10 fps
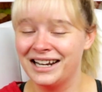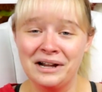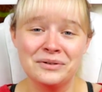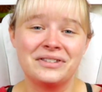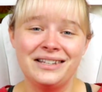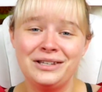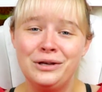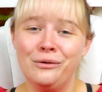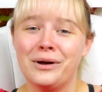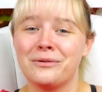And I will see
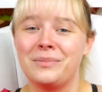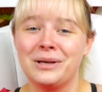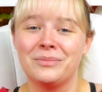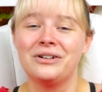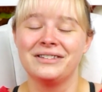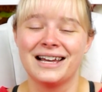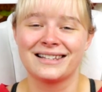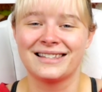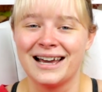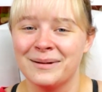you weird people next time.